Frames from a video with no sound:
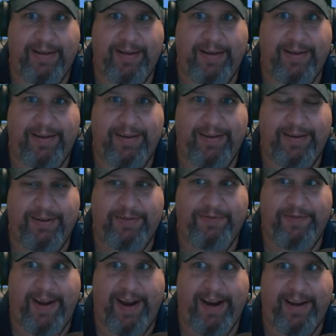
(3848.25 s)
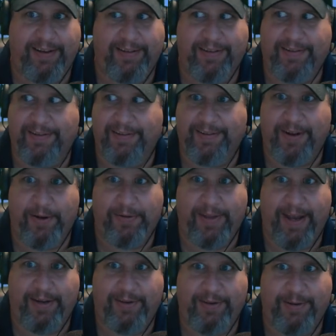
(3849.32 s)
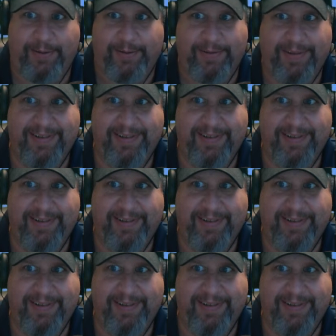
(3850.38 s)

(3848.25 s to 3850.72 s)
your fans know that too.